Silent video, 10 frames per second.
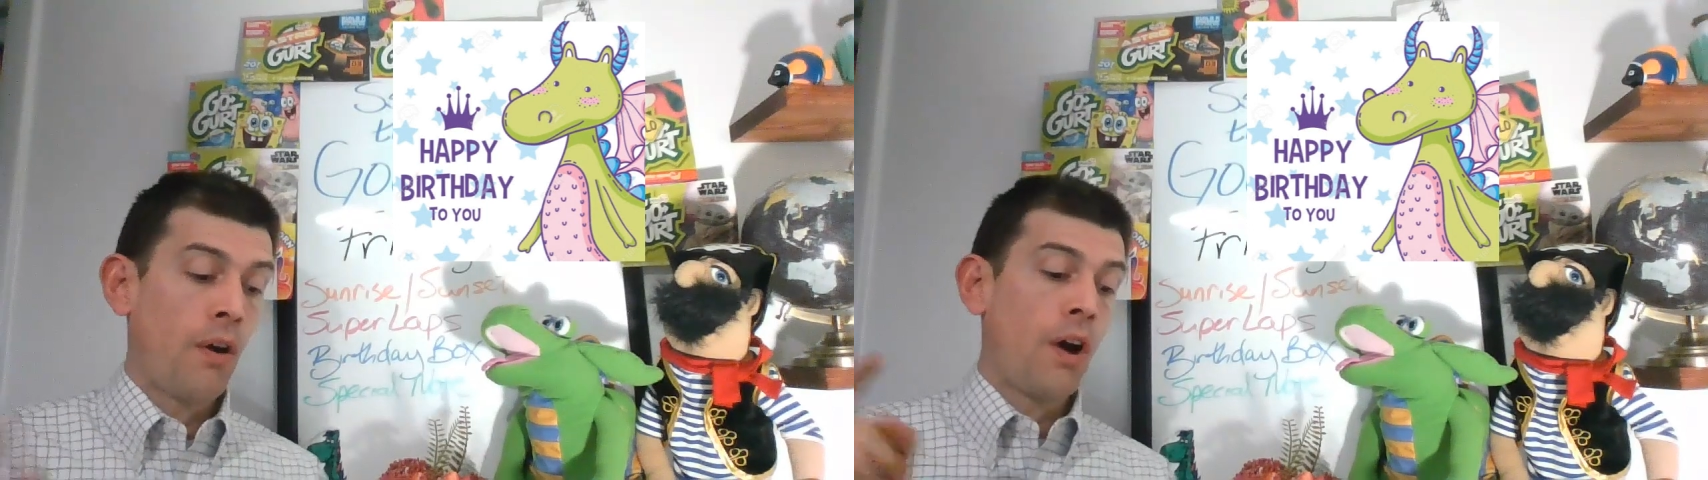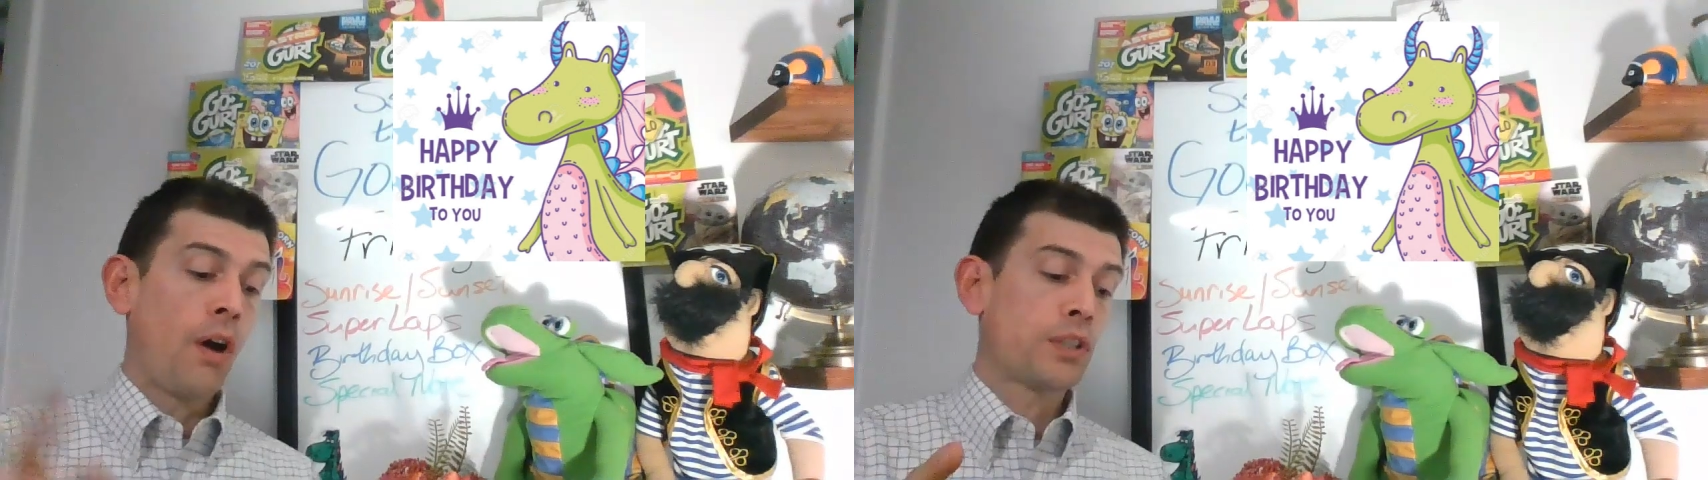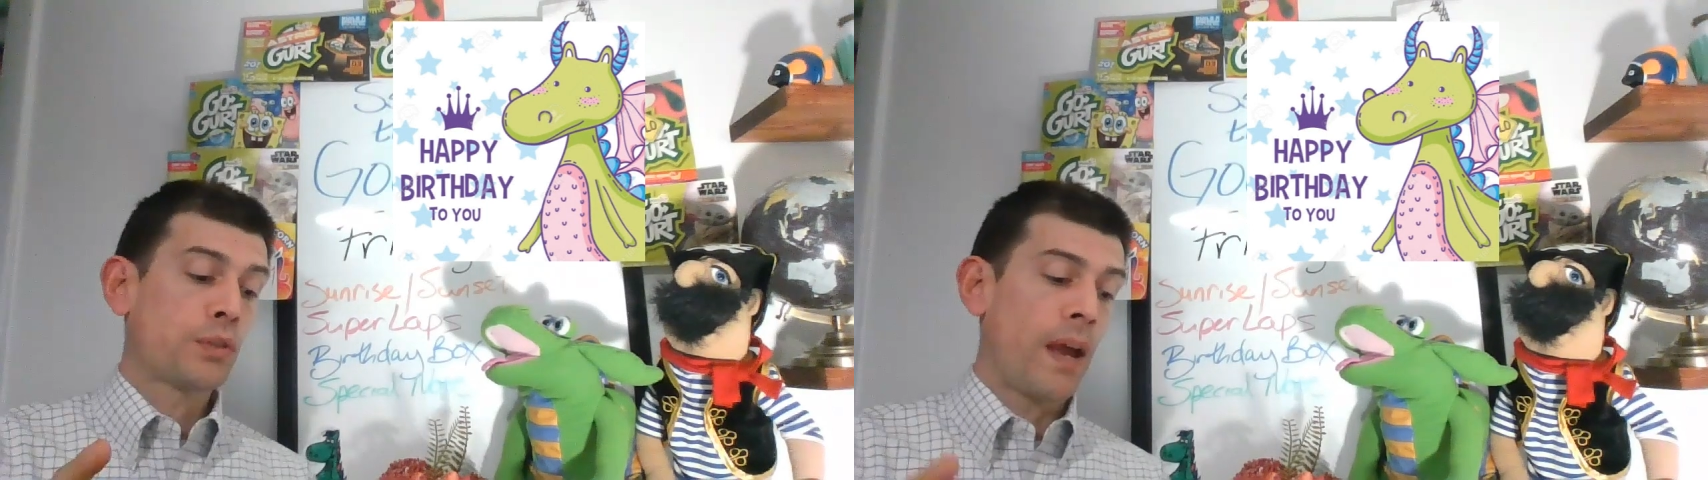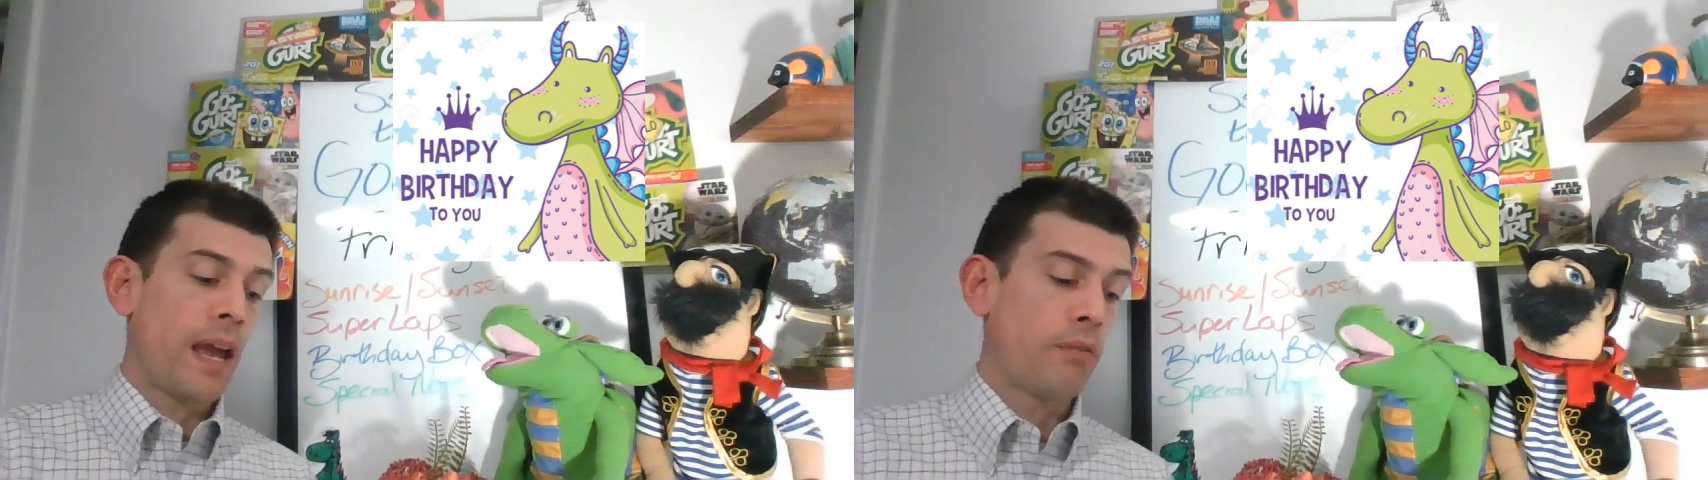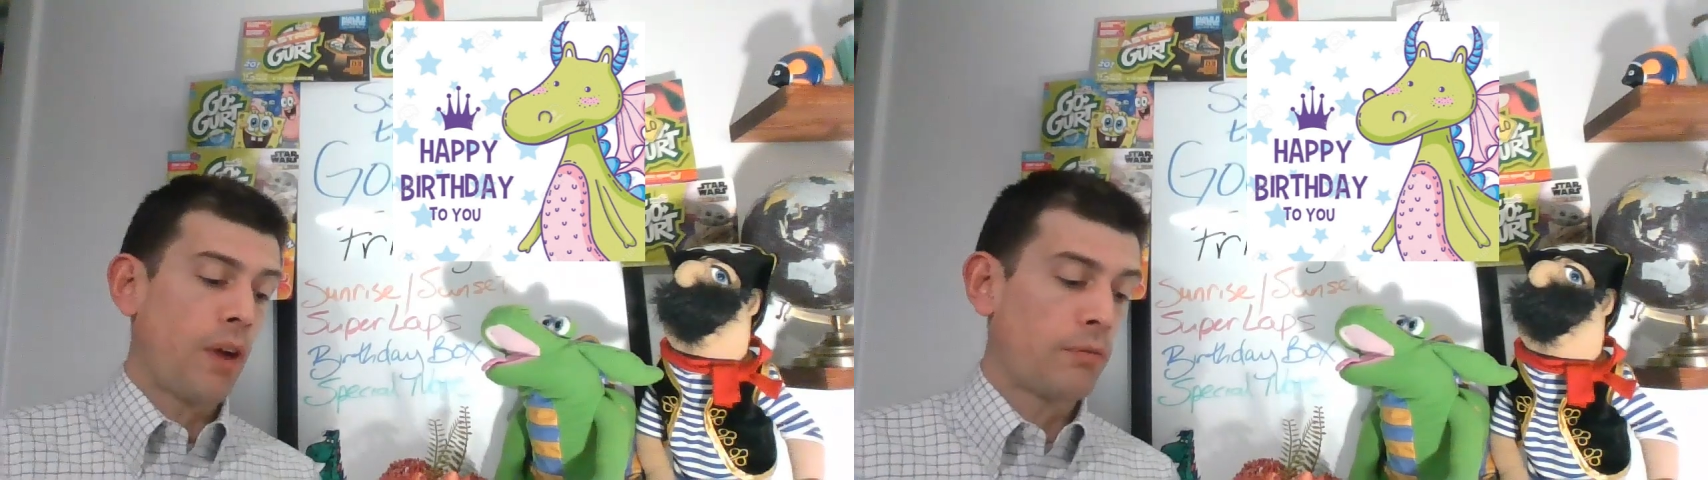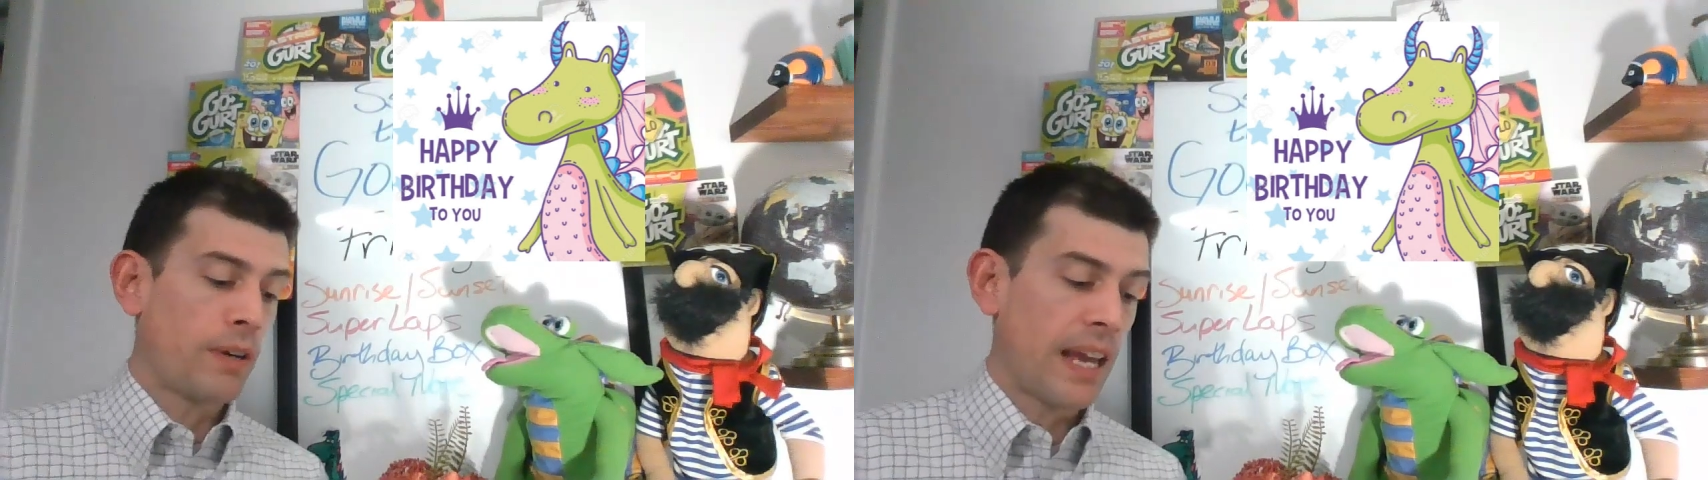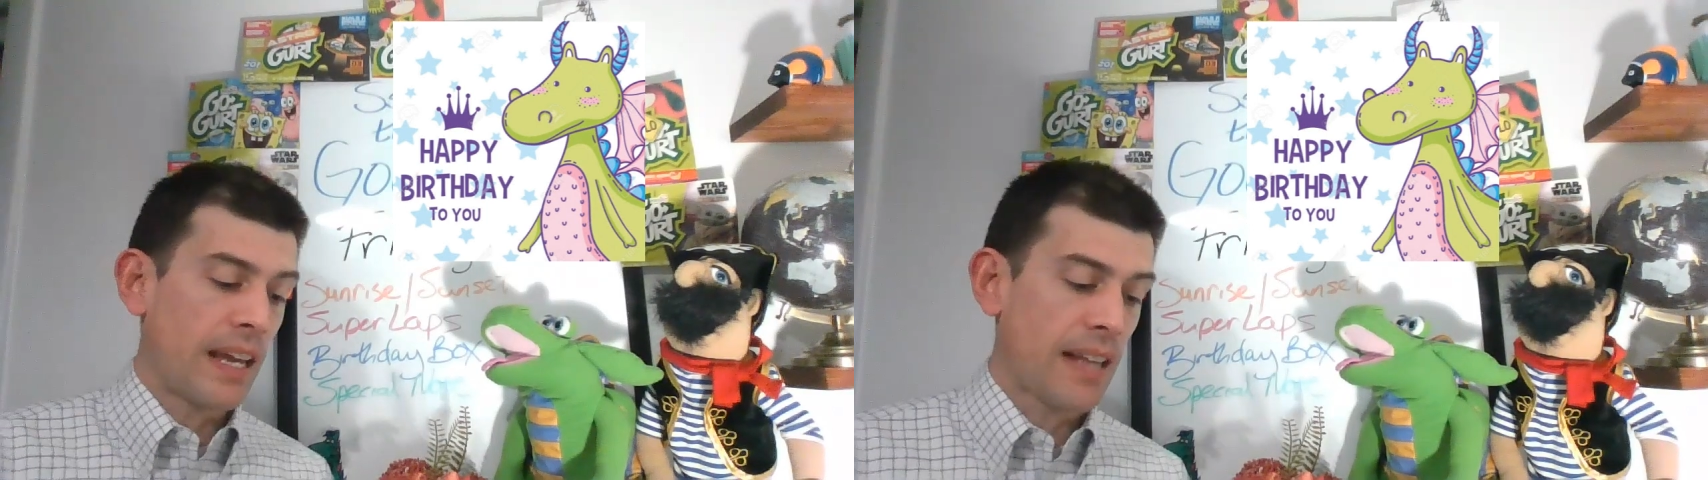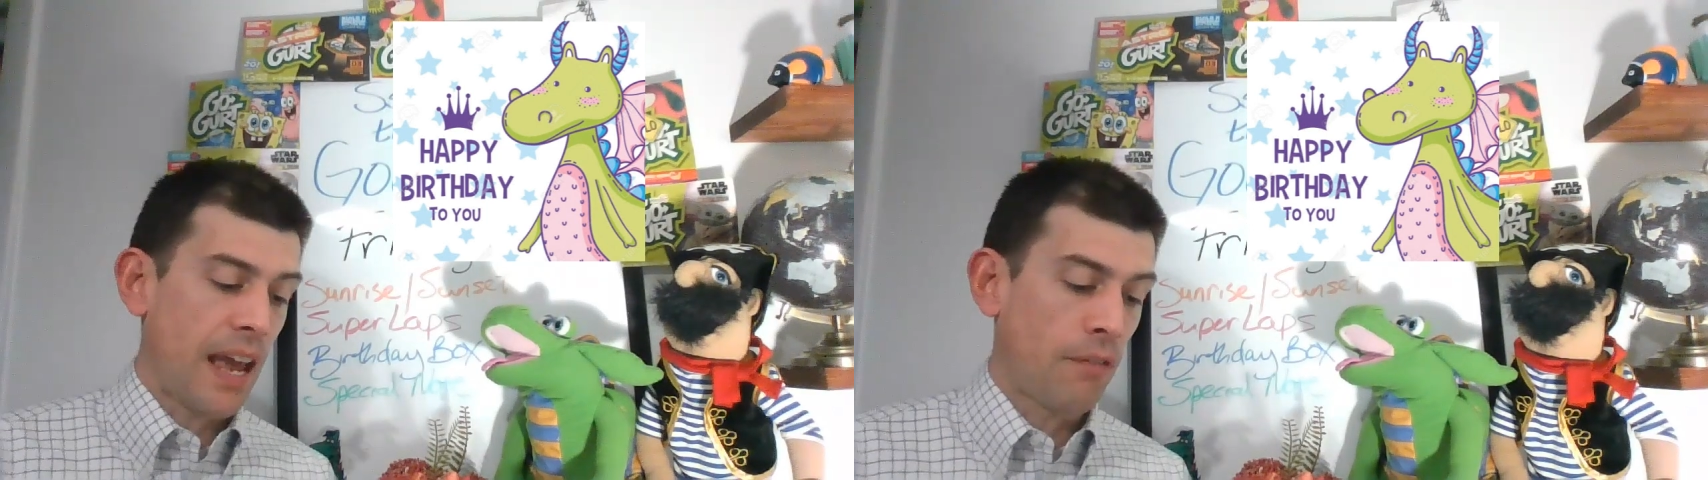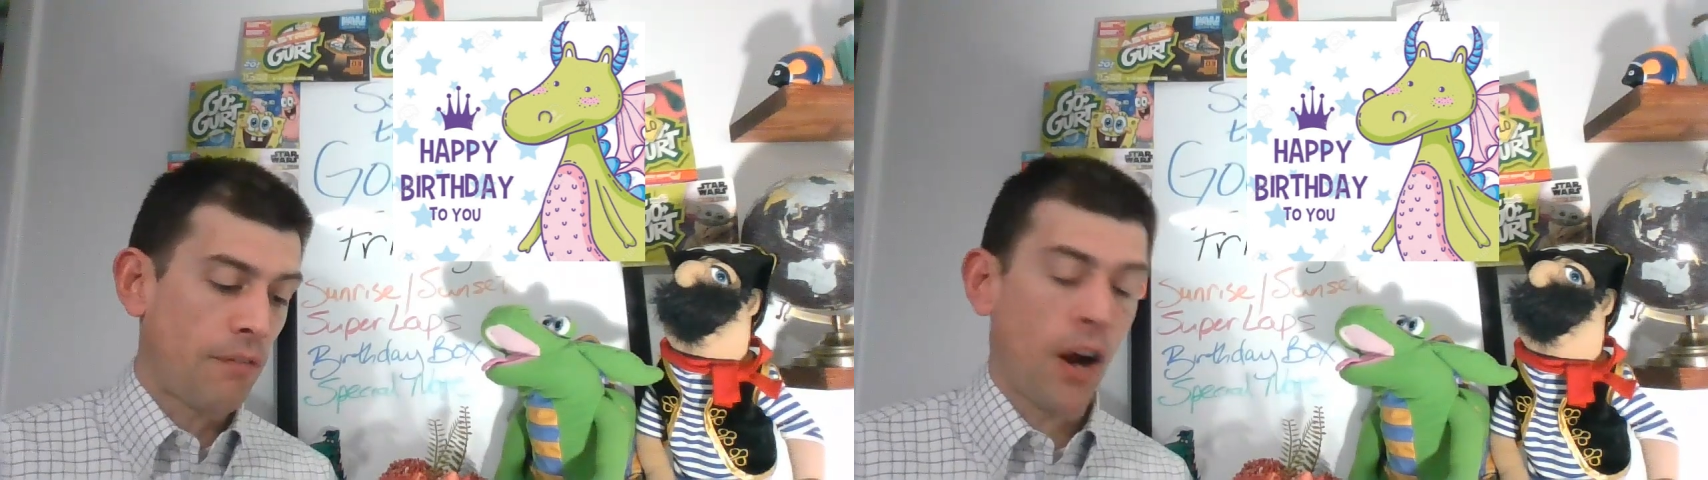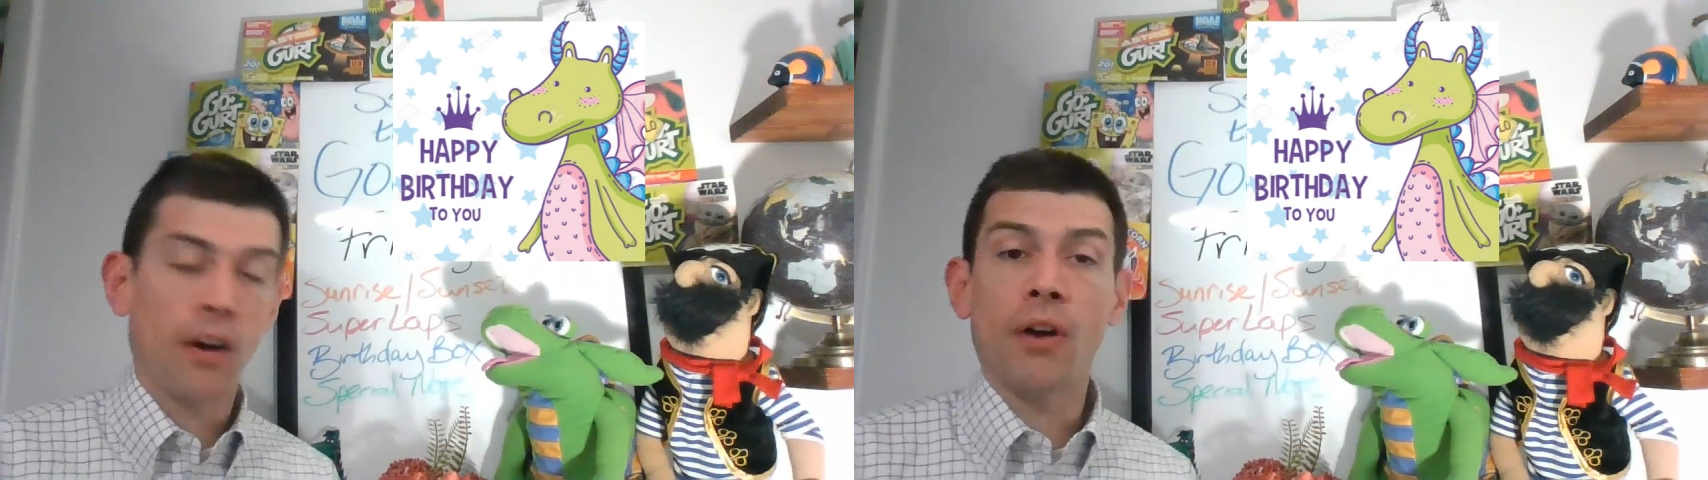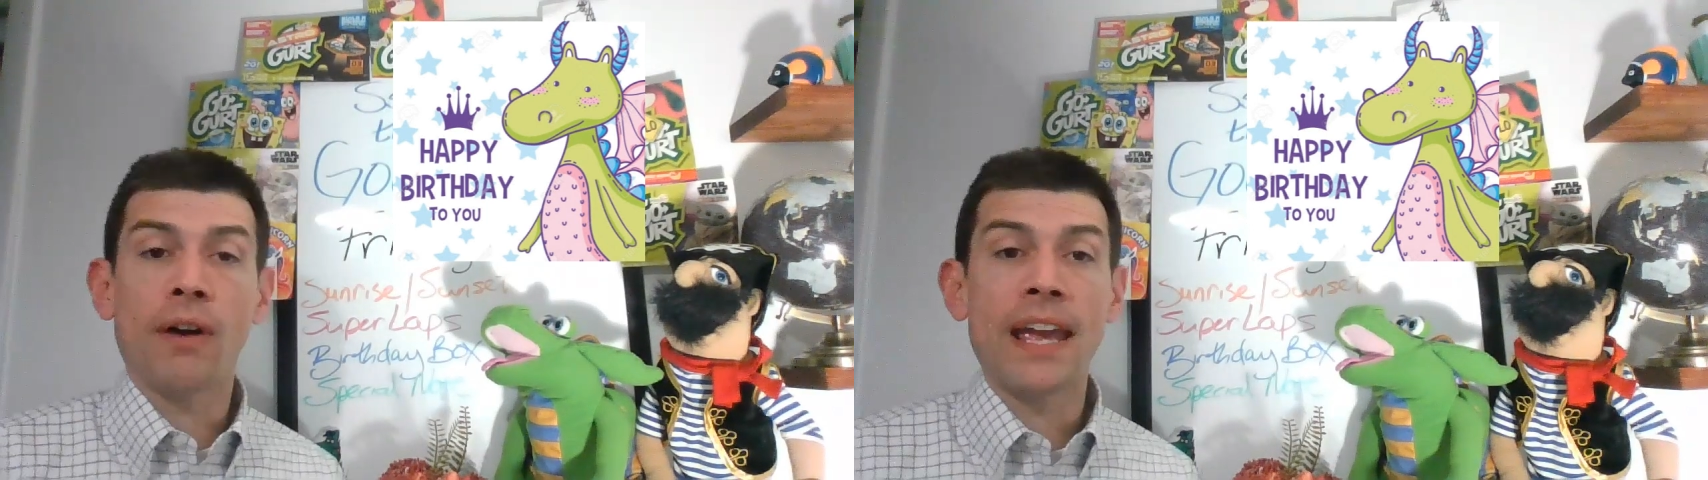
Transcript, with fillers: Josue Rodriguez Alfaro